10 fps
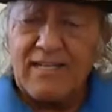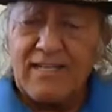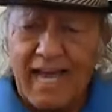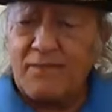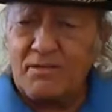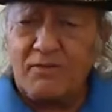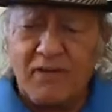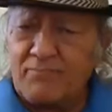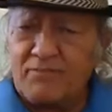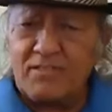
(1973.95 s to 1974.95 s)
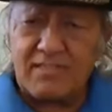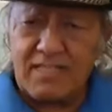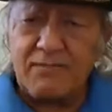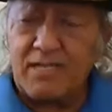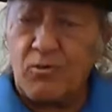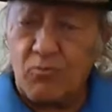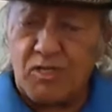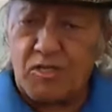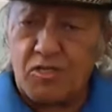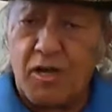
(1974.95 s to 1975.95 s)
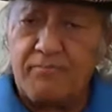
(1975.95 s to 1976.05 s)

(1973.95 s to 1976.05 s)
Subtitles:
I have been 5-6 times at a workshop.